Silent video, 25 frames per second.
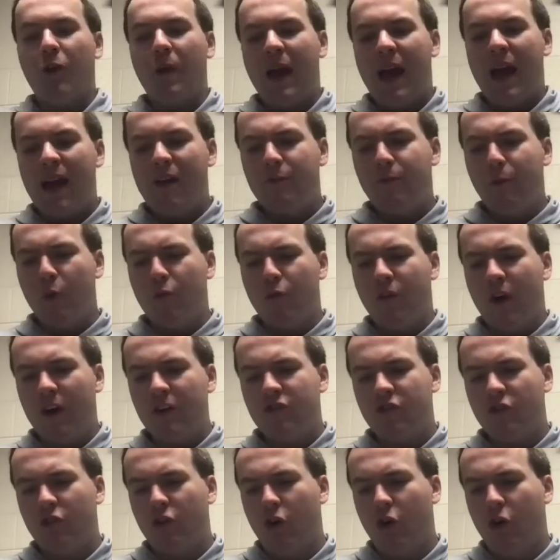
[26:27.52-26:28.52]
they have
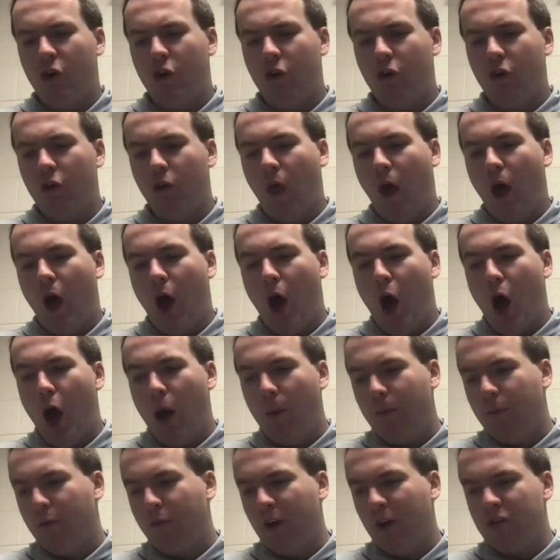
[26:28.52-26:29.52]

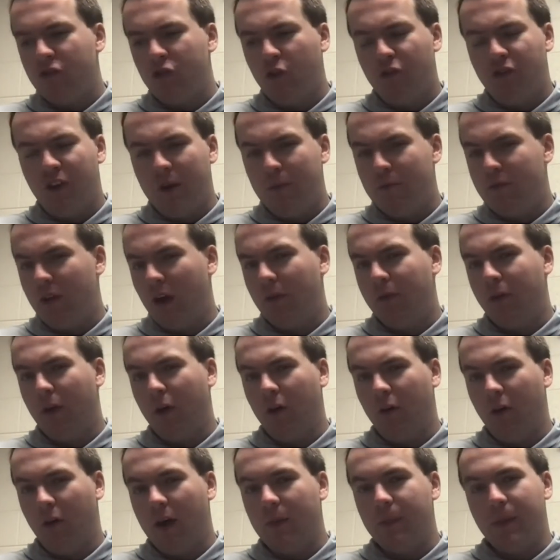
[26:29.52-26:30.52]
professional teams out
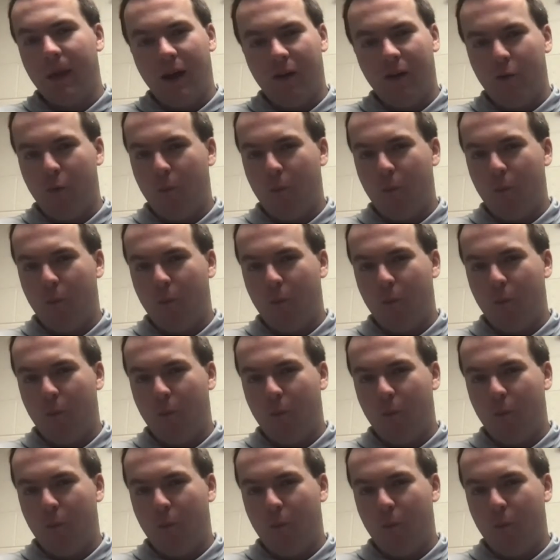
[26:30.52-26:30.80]
there, right? They have